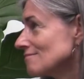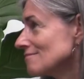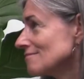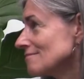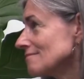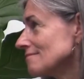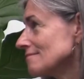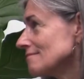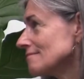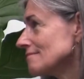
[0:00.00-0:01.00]

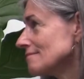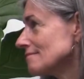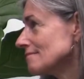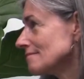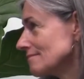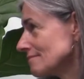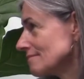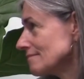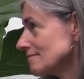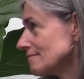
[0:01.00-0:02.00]

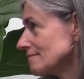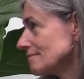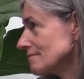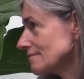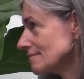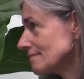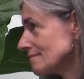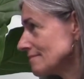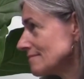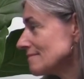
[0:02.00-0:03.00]

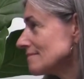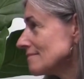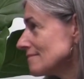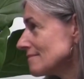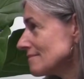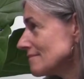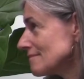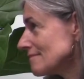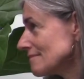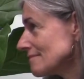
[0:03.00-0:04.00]

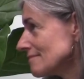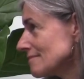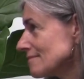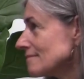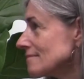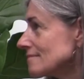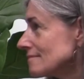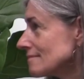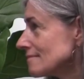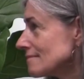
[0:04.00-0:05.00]

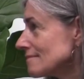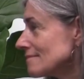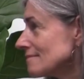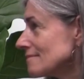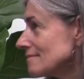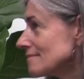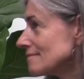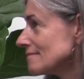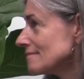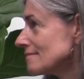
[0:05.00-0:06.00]

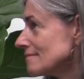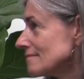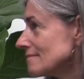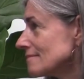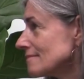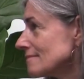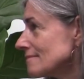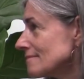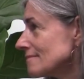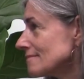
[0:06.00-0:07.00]

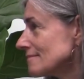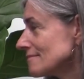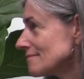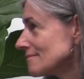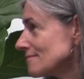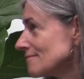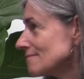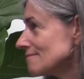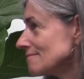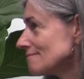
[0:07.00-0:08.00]
[no speech]